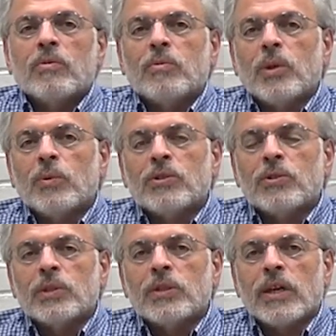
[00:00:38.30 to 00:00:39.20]
we were
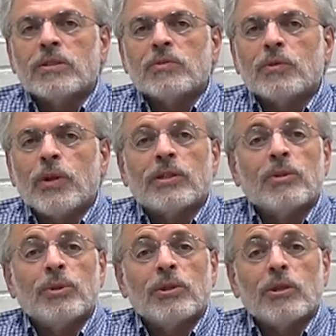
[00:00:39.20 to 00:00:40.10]
doing lots of great
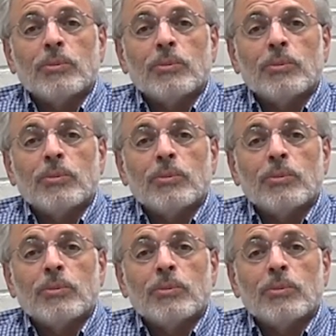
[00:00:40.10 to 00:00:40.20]
community